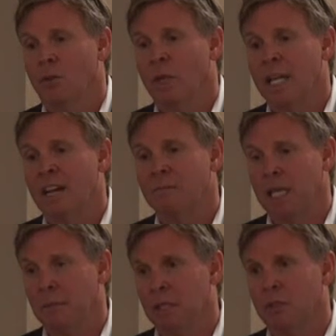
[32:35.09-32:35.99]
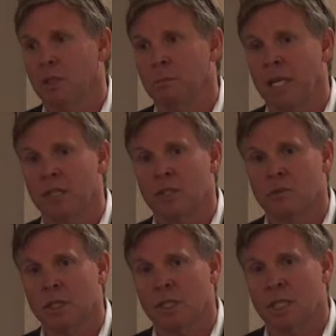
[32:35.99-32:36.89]
We have been able to treat
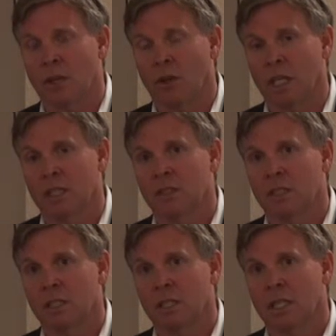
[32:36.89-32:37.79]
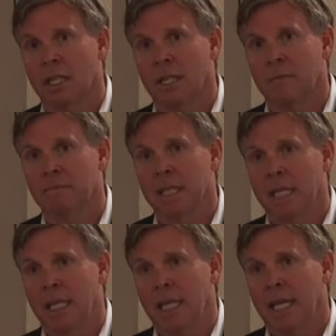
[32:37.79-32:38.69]
patients with steroids
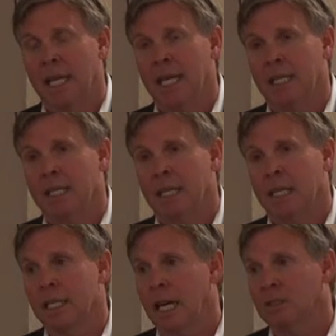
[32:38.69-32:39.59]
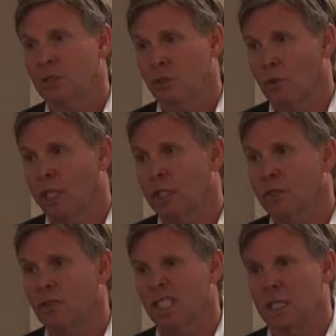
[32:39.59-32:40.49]
and
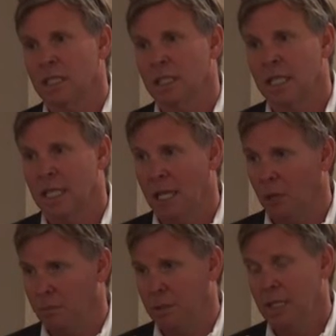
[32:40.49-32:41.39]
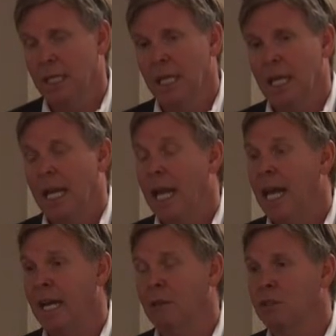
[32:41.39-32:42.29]
non-steroidals that can help.
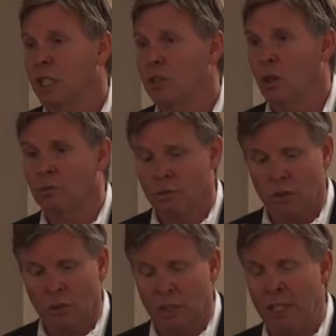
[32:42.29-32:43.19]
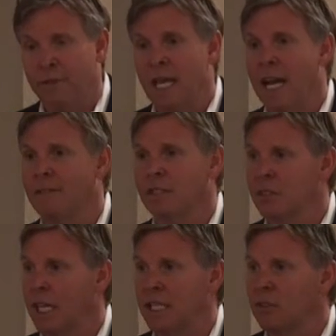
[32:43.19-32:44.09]
And I would say if you have
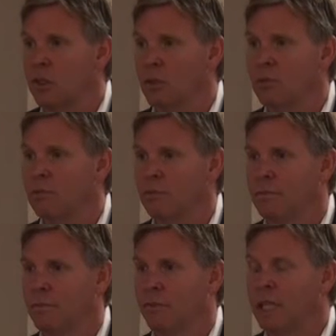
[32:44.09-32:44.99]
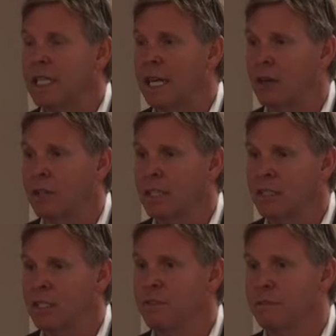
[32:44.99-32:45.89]
ascites, don't freak out.
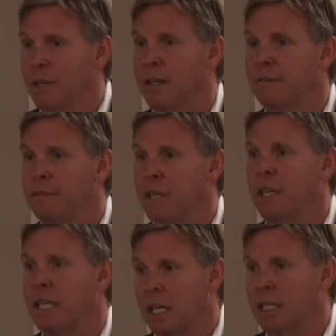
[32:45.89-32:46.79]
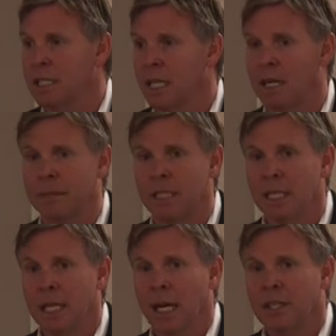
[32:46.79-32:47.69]
This is very, very uncommon.
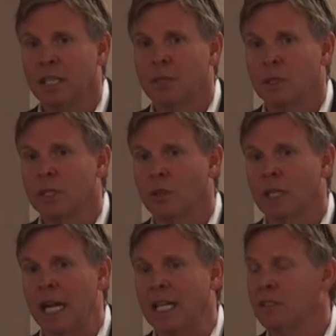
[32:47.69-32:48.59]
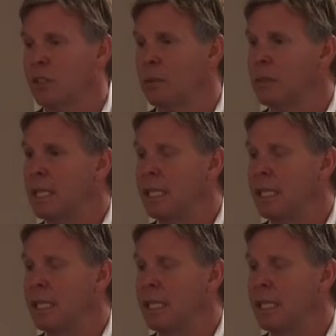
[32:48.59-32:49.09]
I think we create some